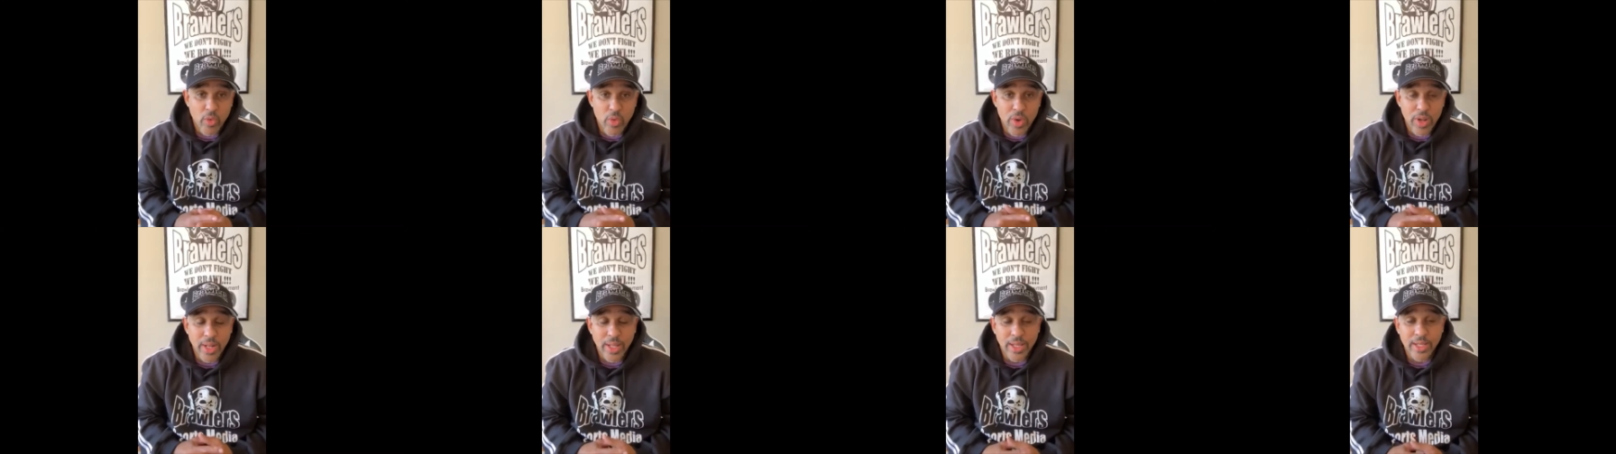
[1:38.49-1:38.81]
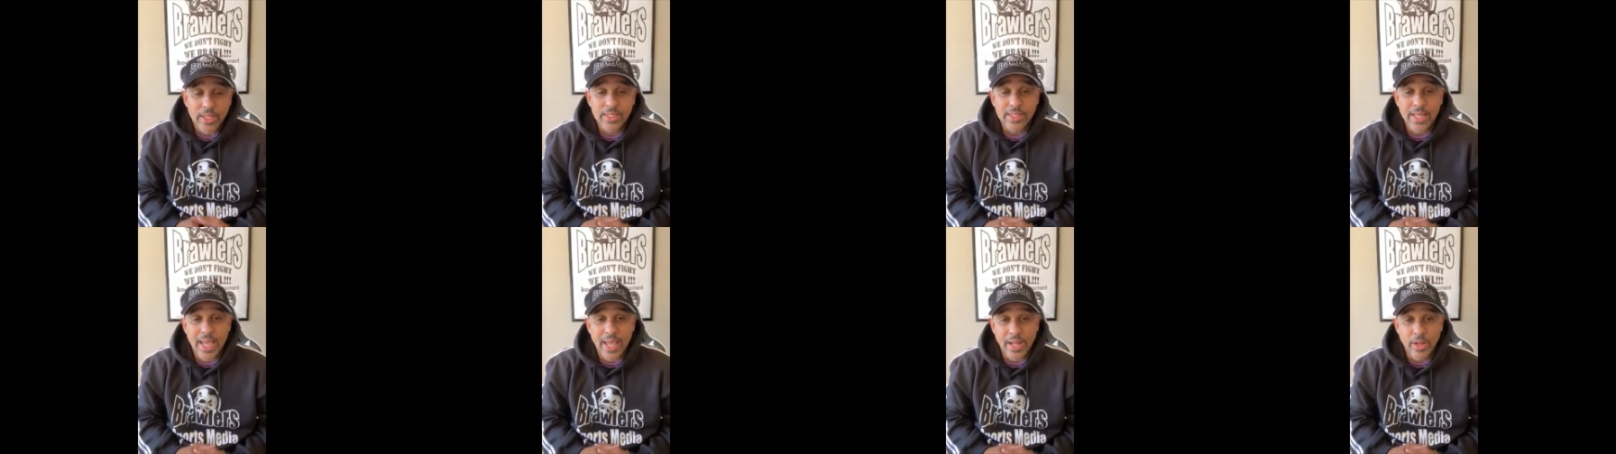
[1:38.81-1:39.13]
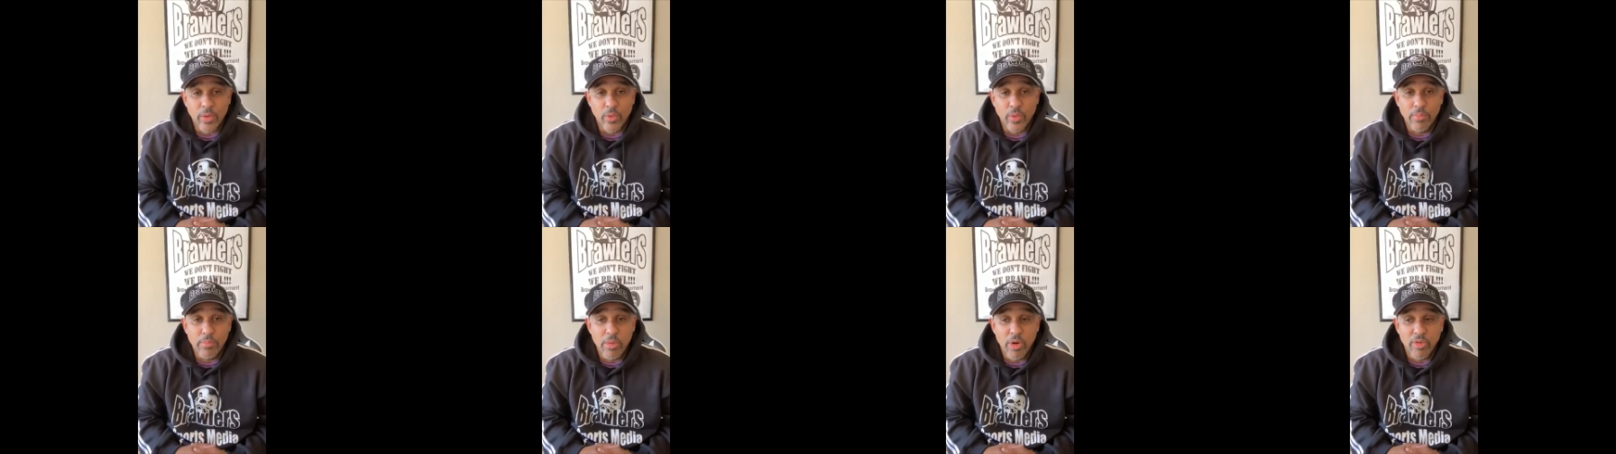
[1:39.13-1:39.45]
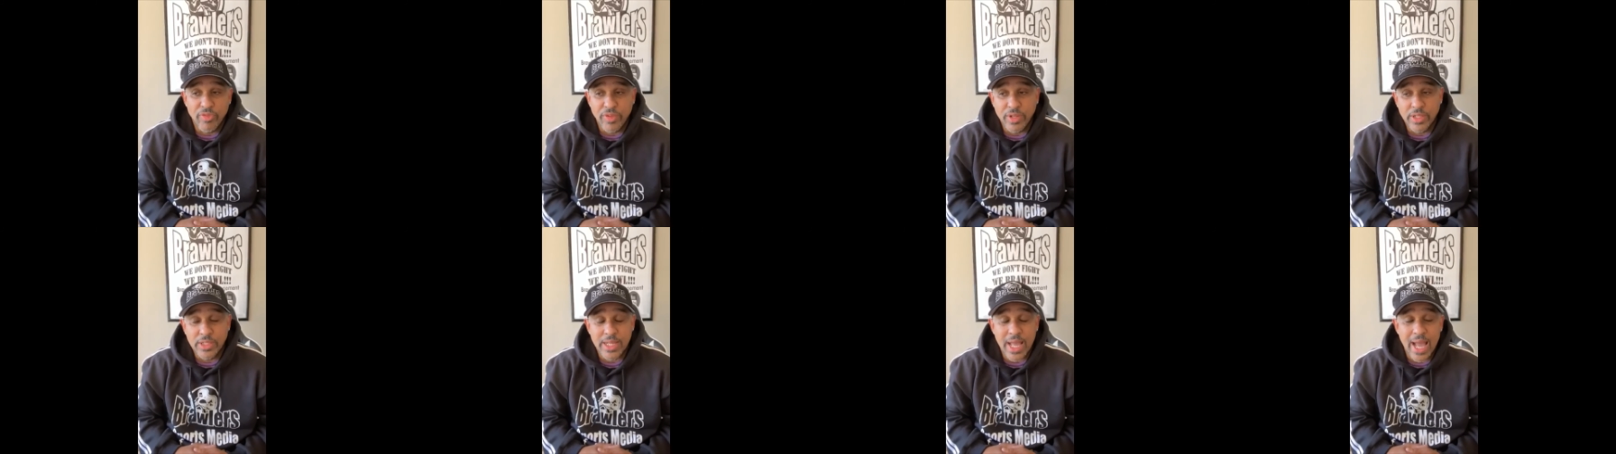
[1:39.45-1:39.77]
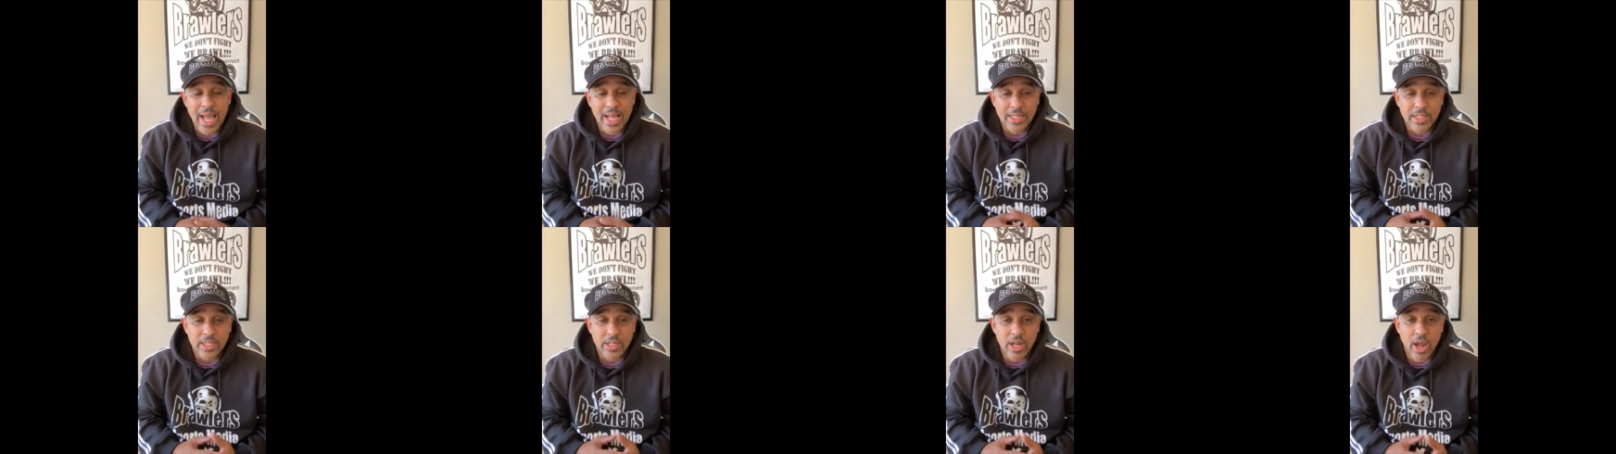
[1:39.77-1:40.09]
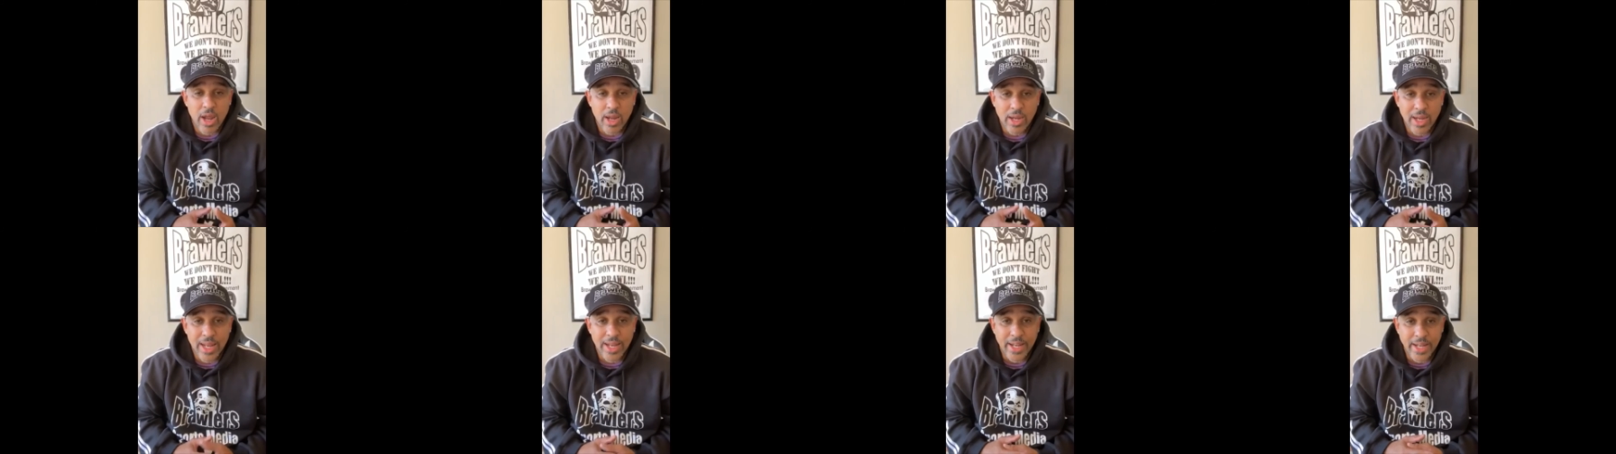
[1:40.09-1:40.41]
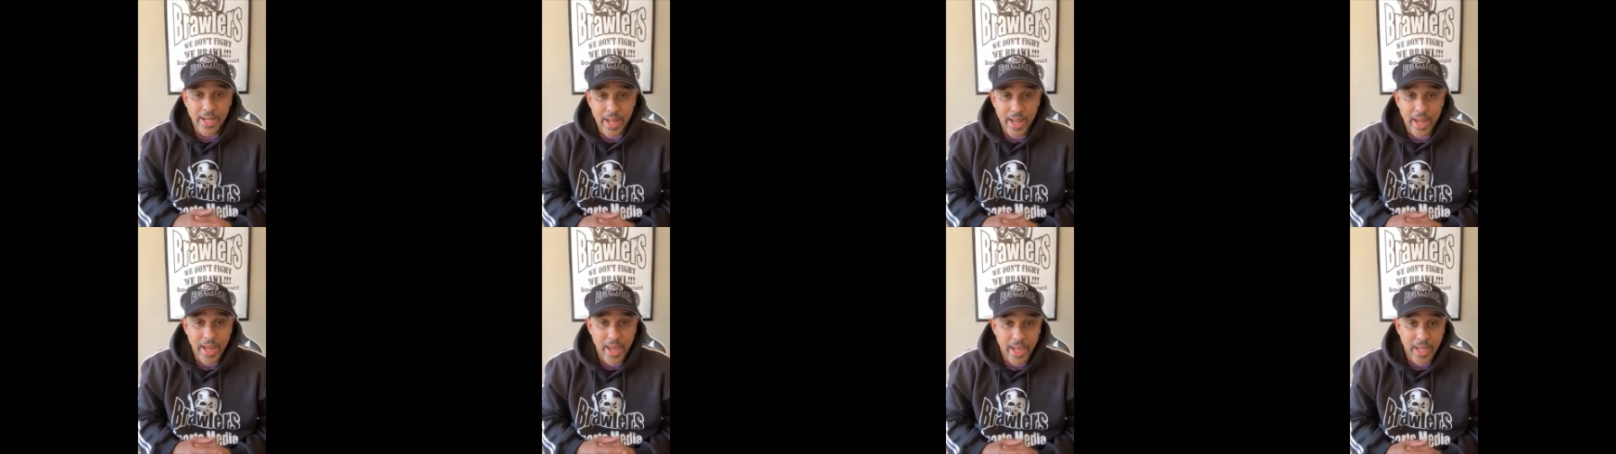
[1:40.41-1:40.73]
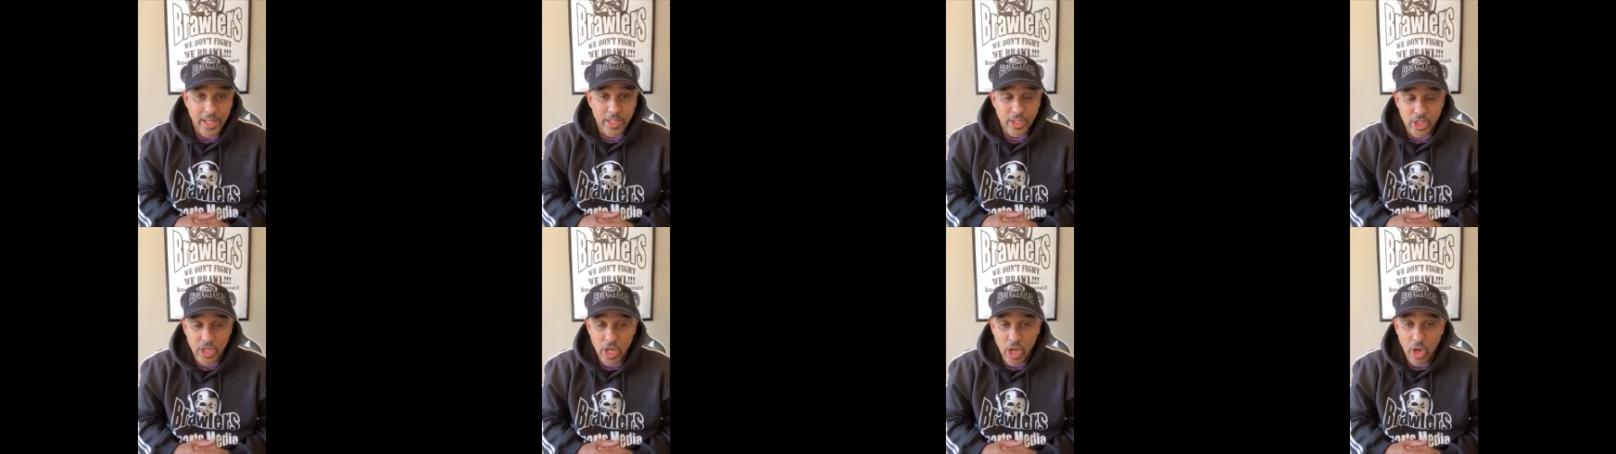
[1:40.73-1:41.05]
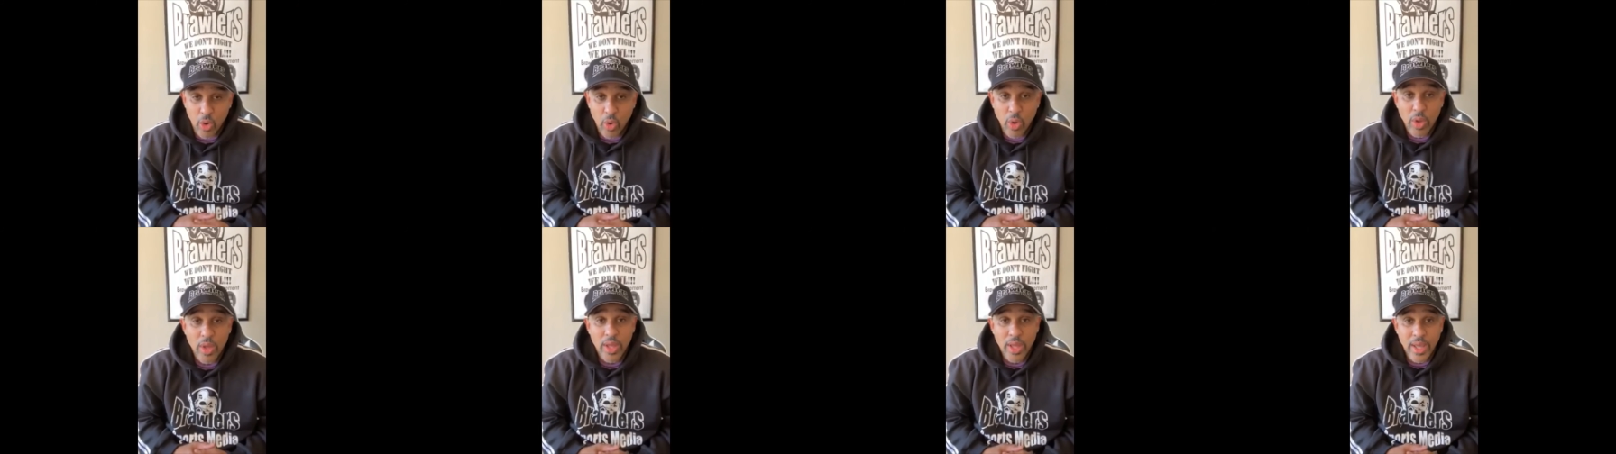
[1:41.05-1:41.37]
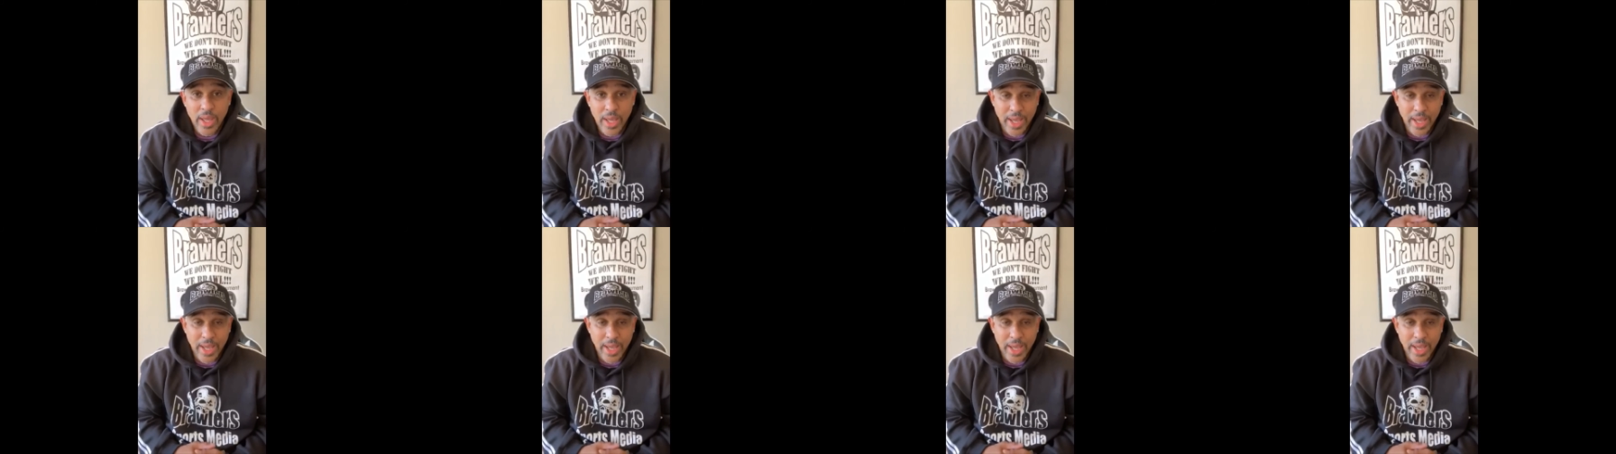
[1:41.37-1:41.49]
really exciting when both of these guys started letting their hands go.